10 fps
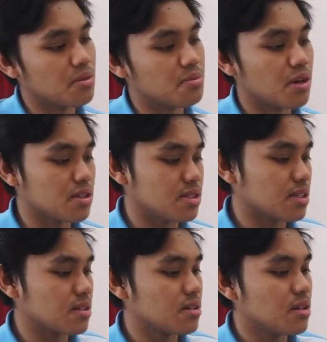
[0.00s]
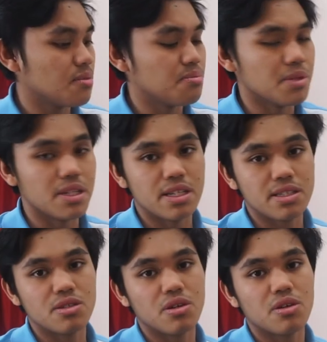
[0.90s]
project, meaning
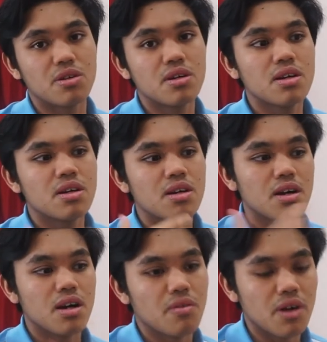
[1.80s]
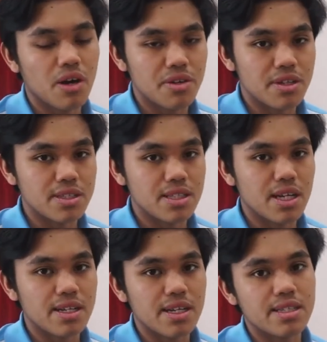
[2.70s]
your how the
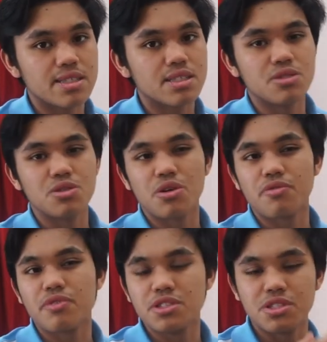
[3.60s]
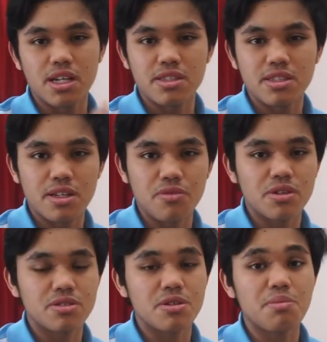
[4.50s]
design is, your functionality that you
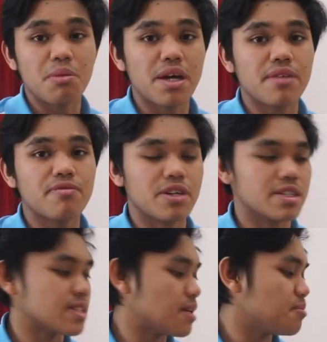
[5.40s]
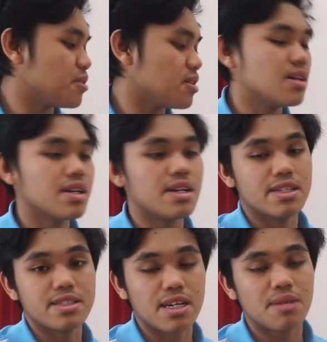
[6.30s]
want to implement. For example, in
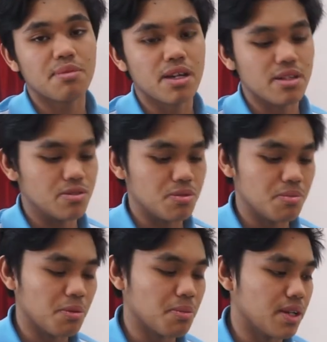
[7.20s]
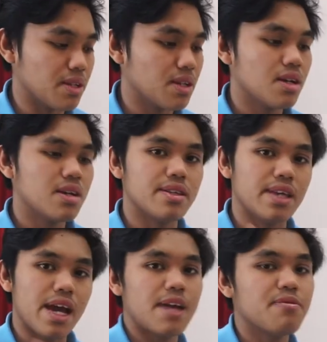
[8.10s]
this app, I need to implement the
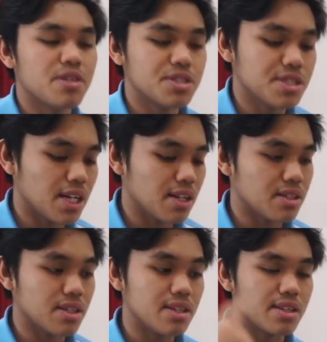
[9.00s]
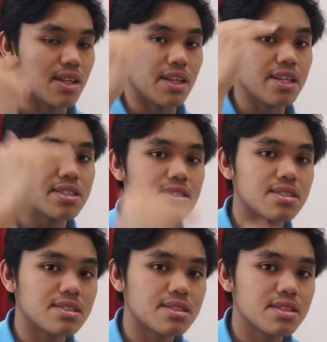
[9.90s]
add functionality, the
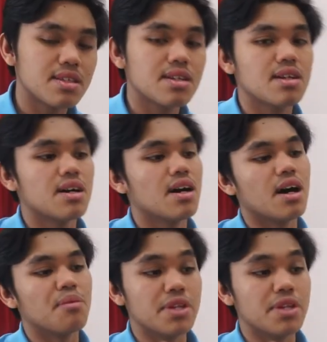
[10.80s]
list, the